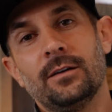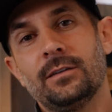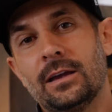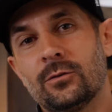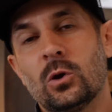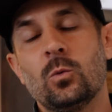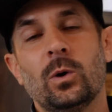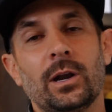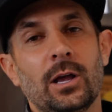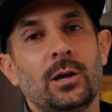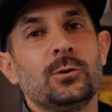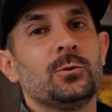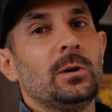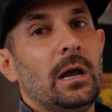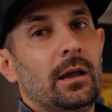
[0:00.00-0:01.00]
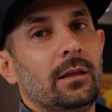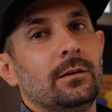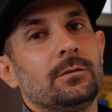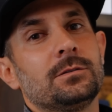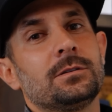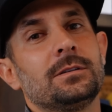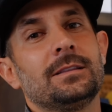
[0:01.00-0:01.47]
of every
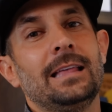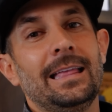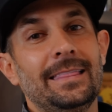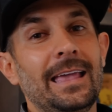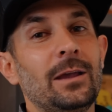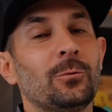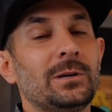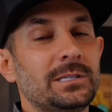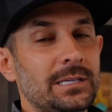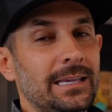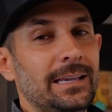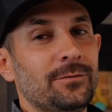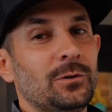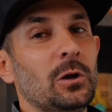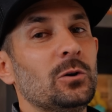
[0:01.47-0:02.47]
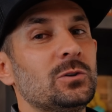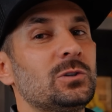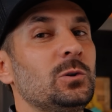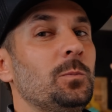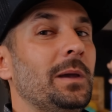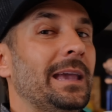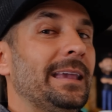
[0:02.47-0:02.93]
$100 that they receive goes
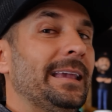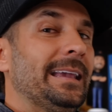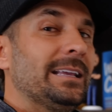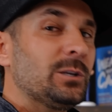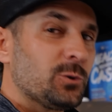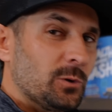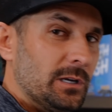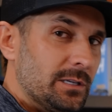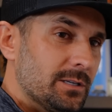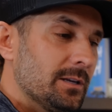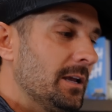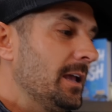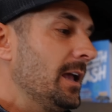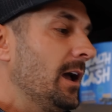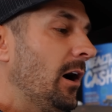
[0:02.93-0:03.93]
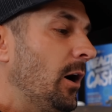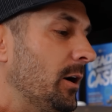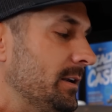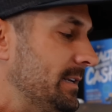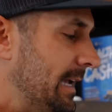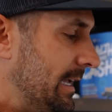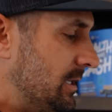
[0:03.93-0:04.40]
to pay interest
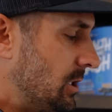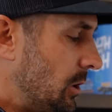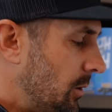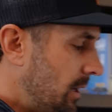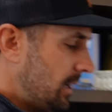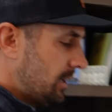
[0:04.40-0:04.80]
on debt. So